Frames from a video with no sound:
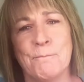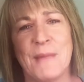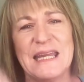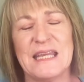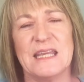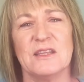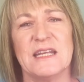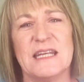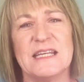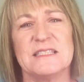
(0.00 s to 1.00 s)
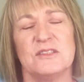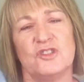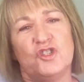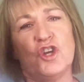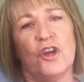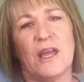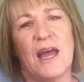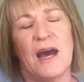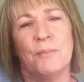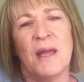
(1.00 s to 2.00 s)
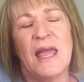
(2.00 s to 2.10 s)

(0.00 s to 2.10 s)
making the legs jerk up